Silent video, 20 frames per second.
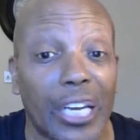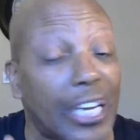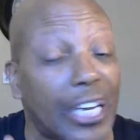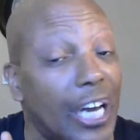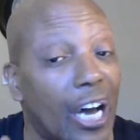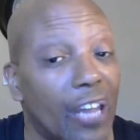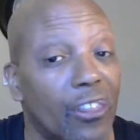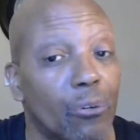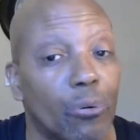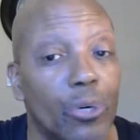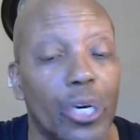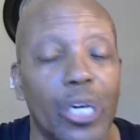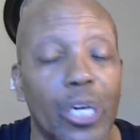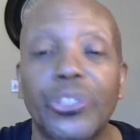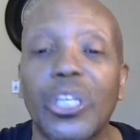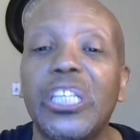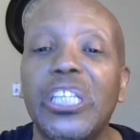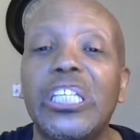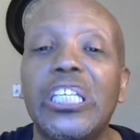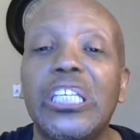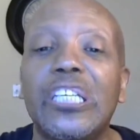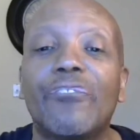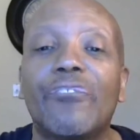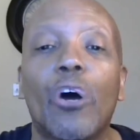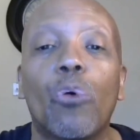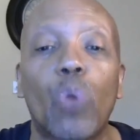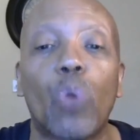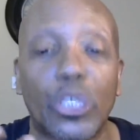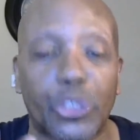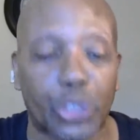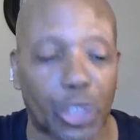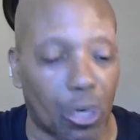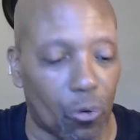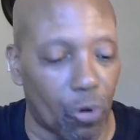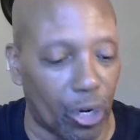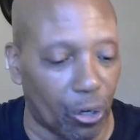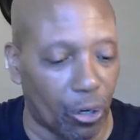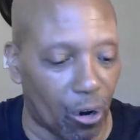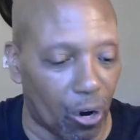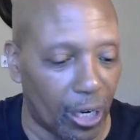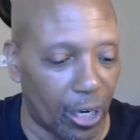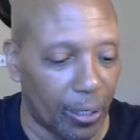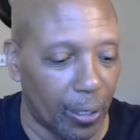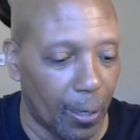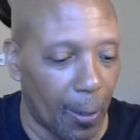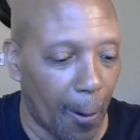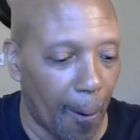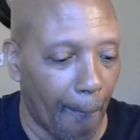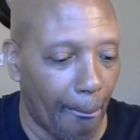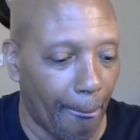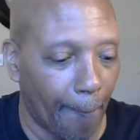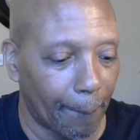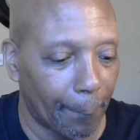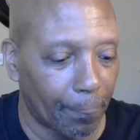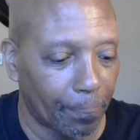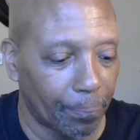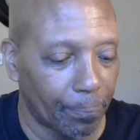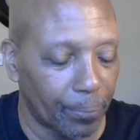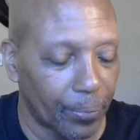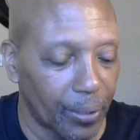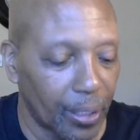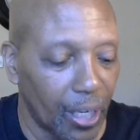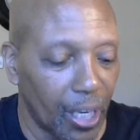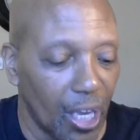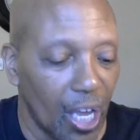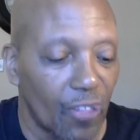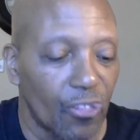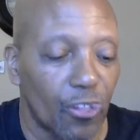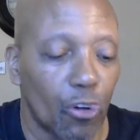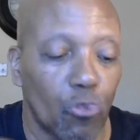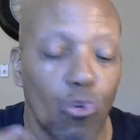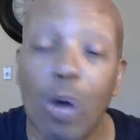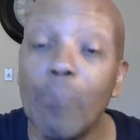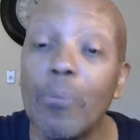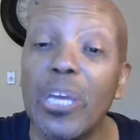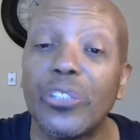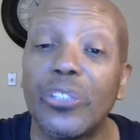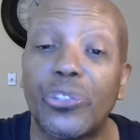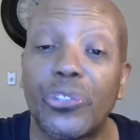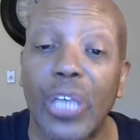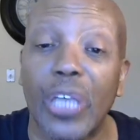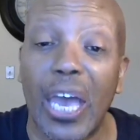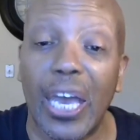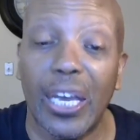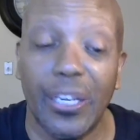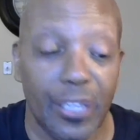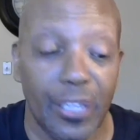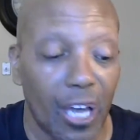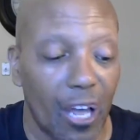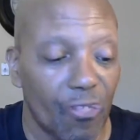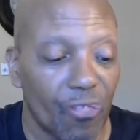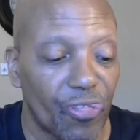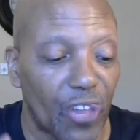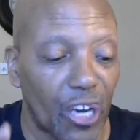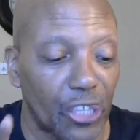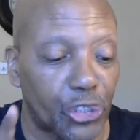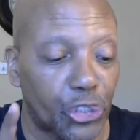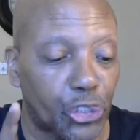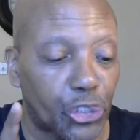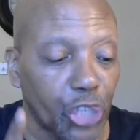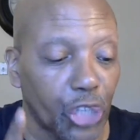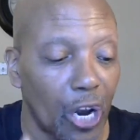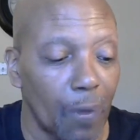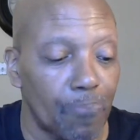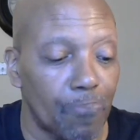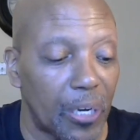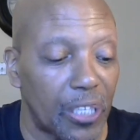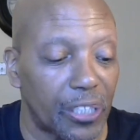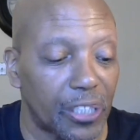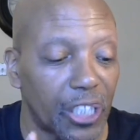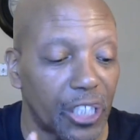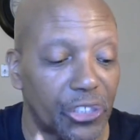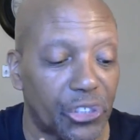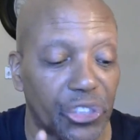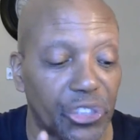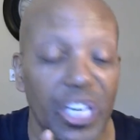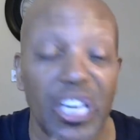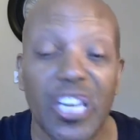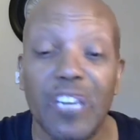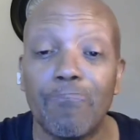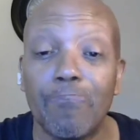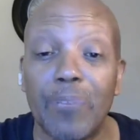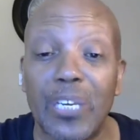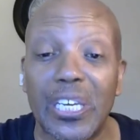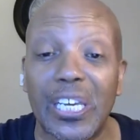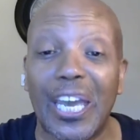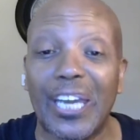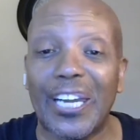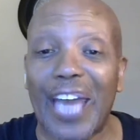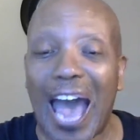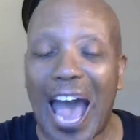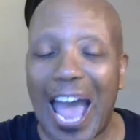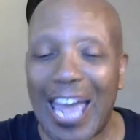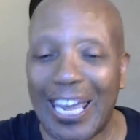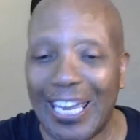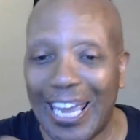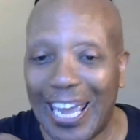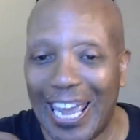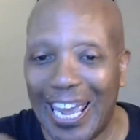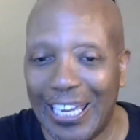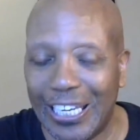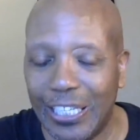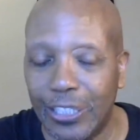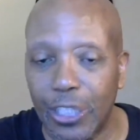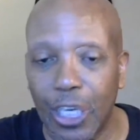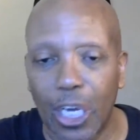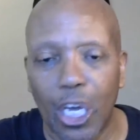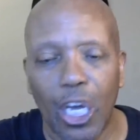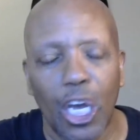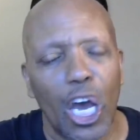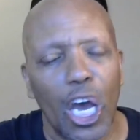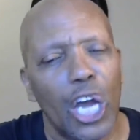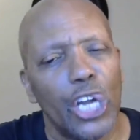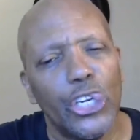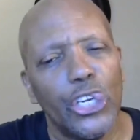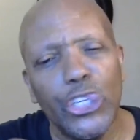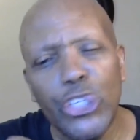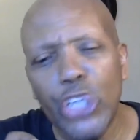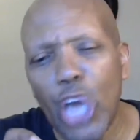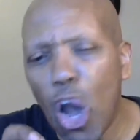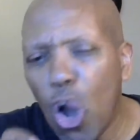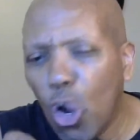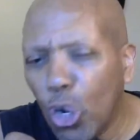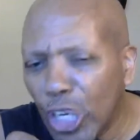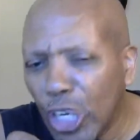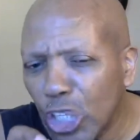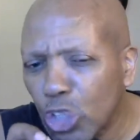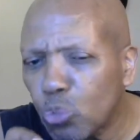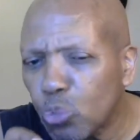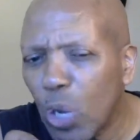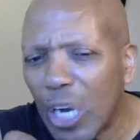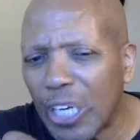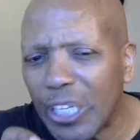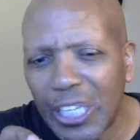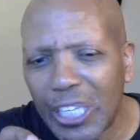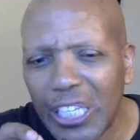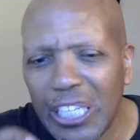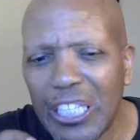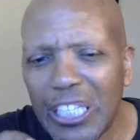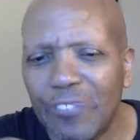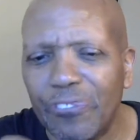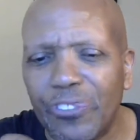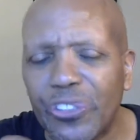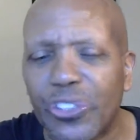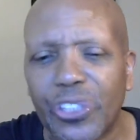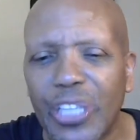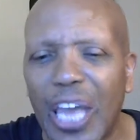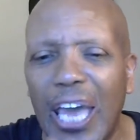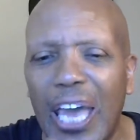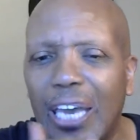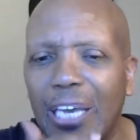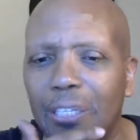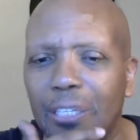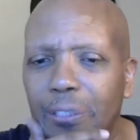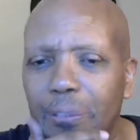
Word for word: In other words, Eve, what's going on? The woman said, The serpent deceived me and I ate. Notice what Eve said.